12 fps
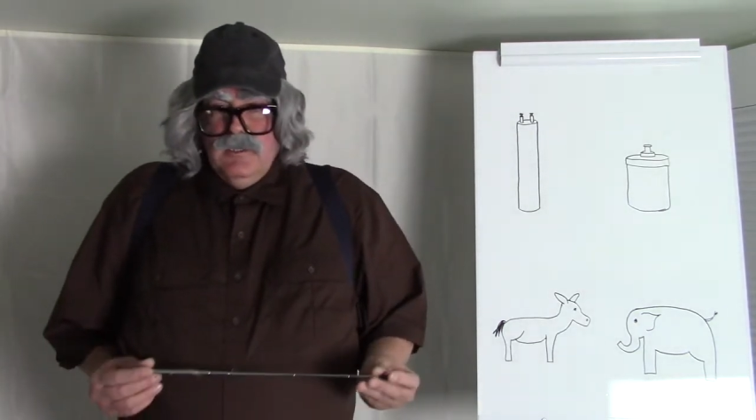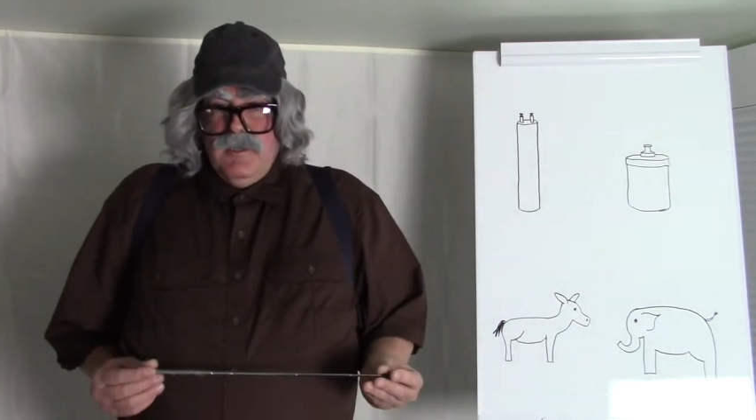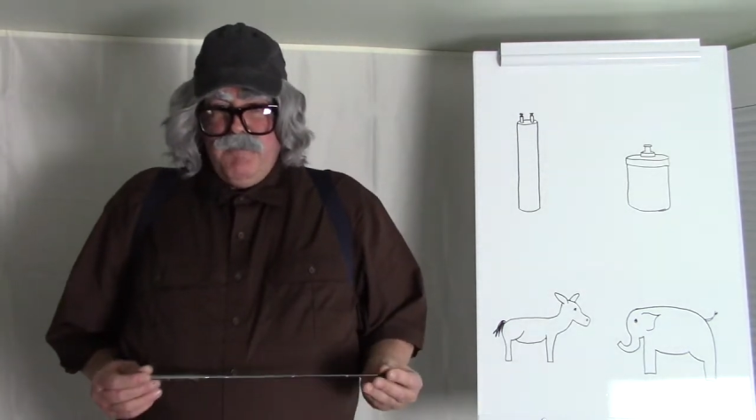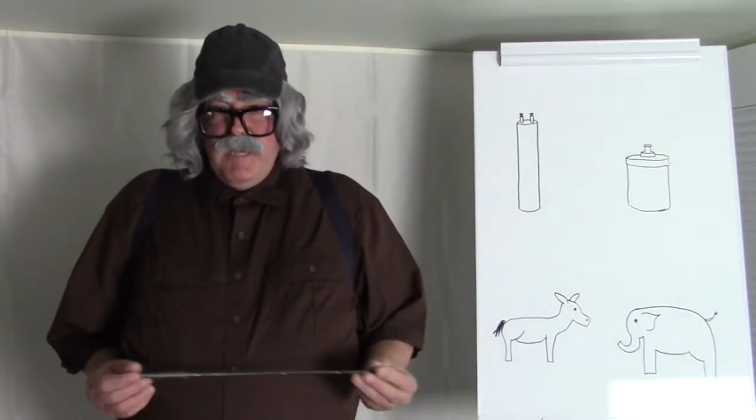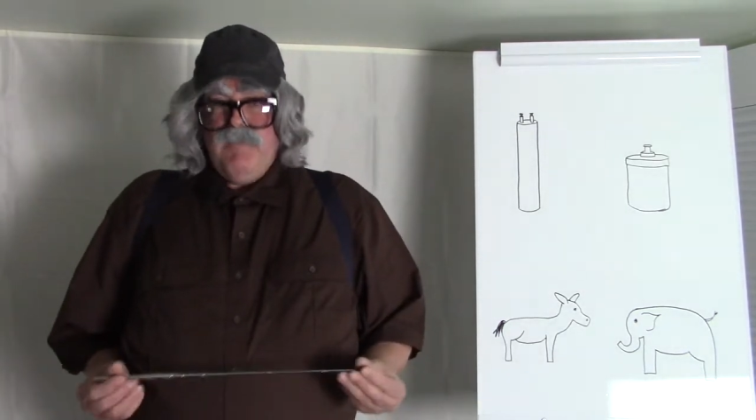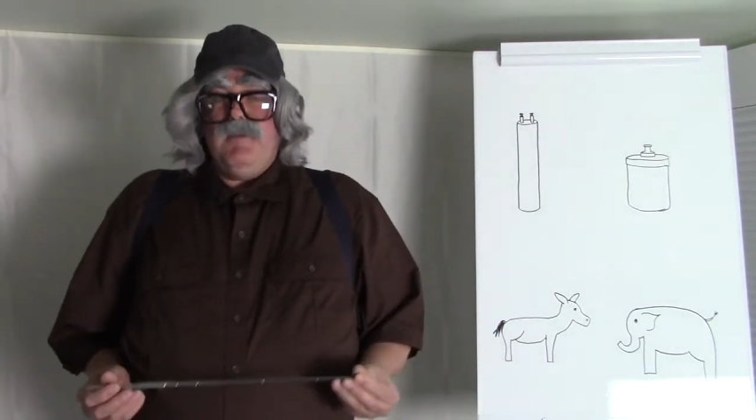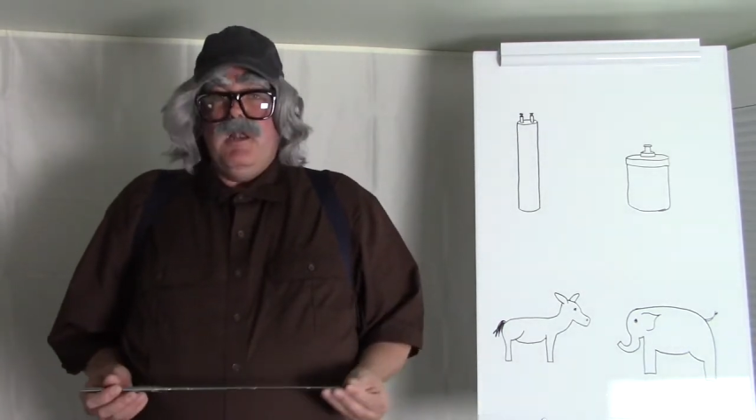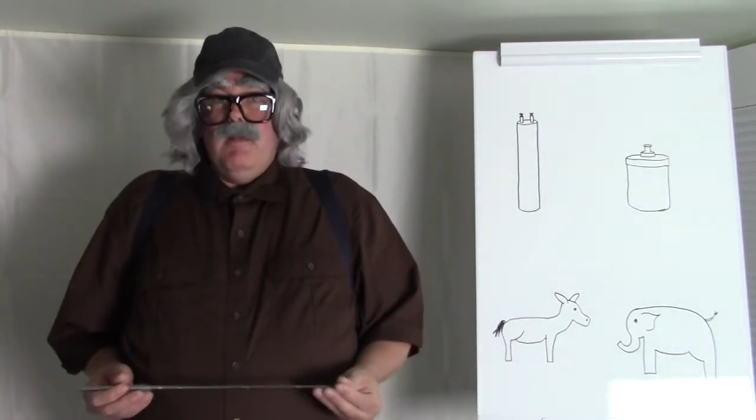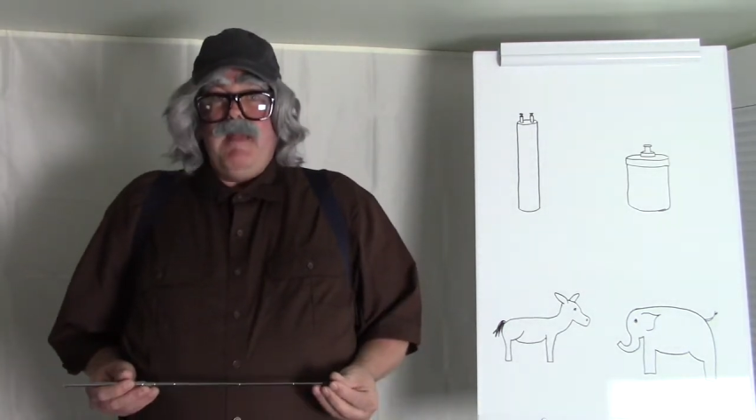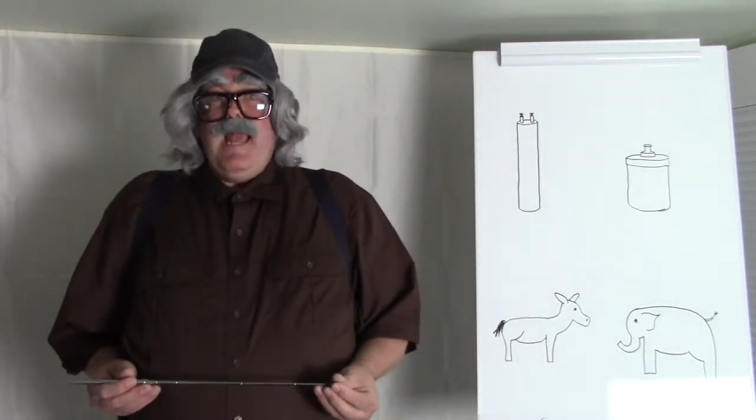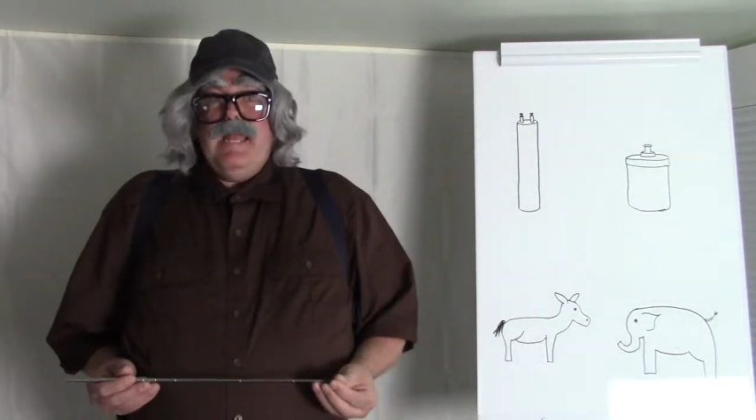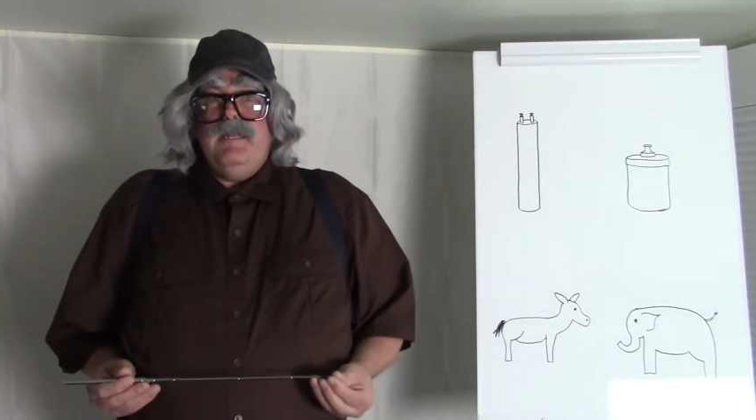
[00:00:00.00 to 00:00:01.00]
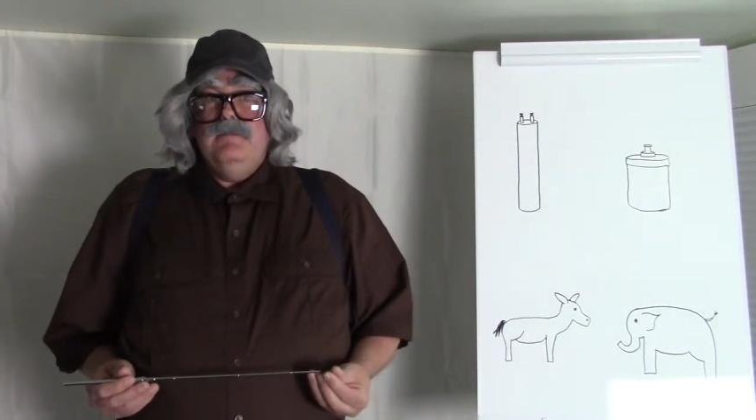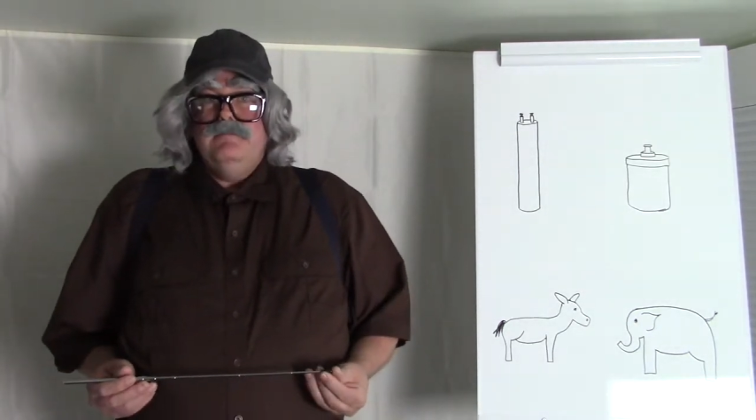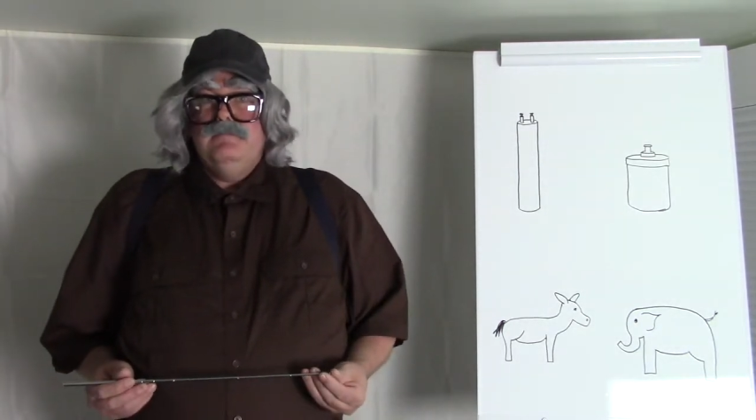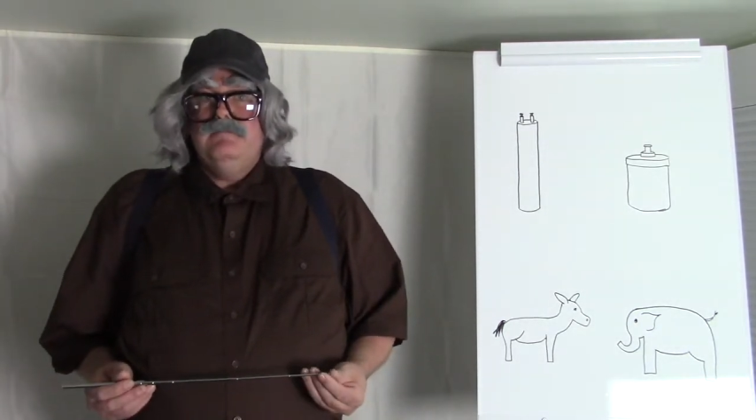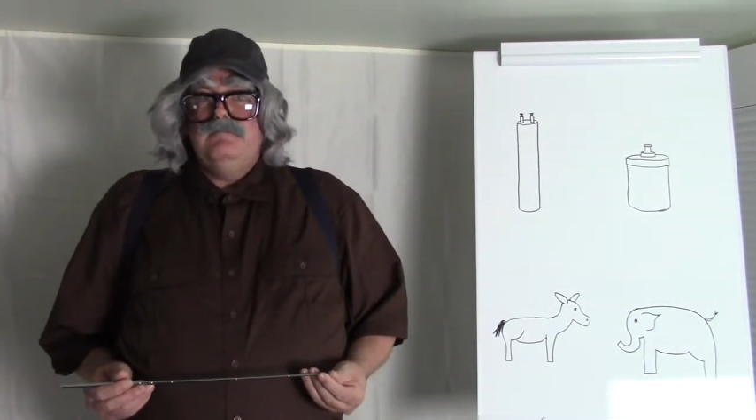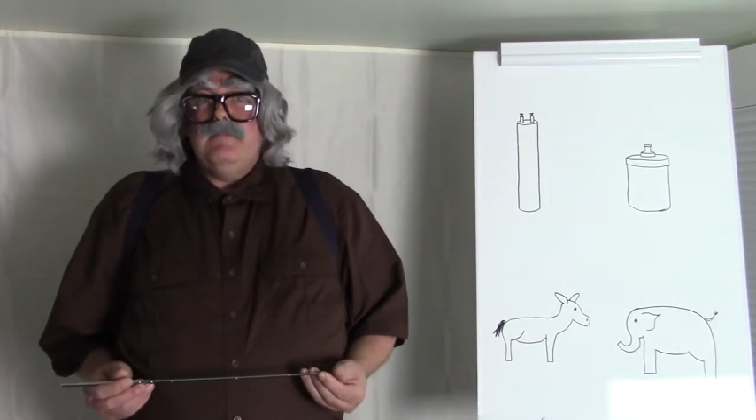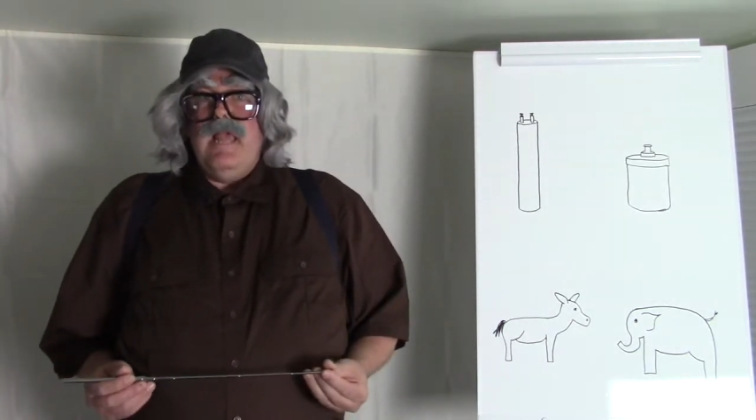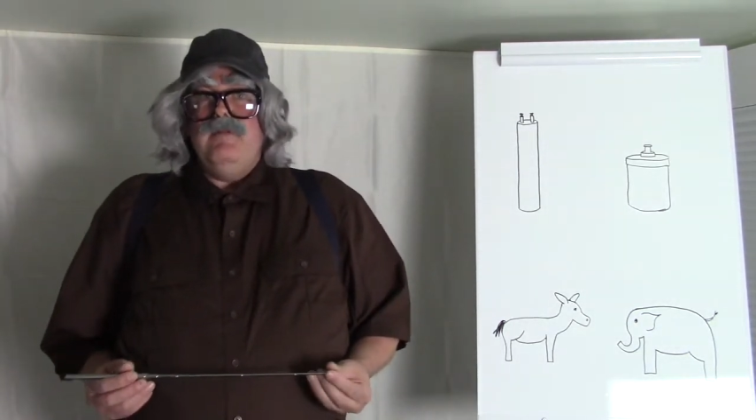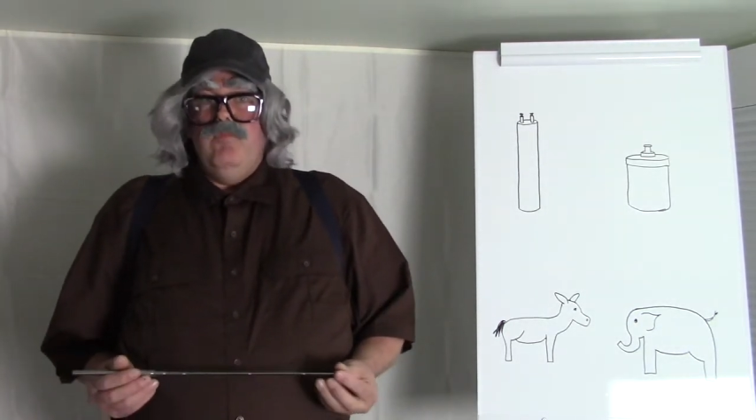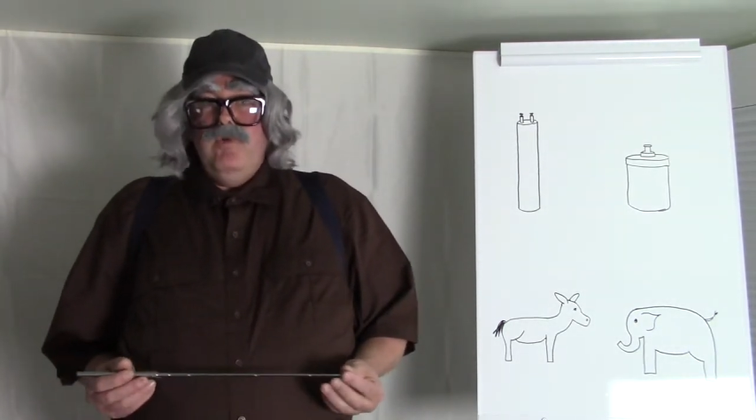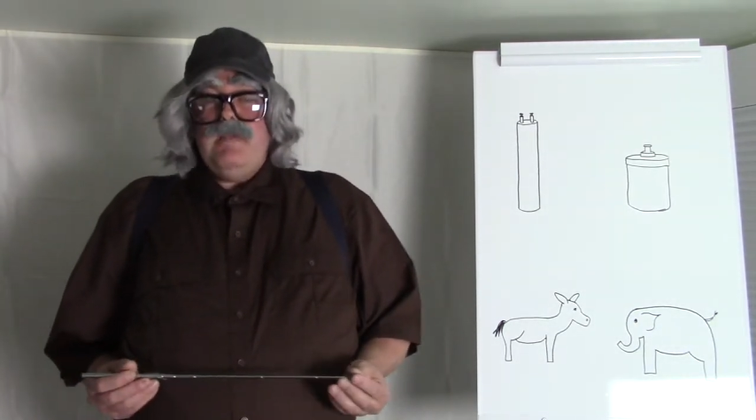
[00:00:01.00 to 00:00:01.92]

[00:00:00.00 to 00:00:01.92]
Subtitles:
The people are mad, and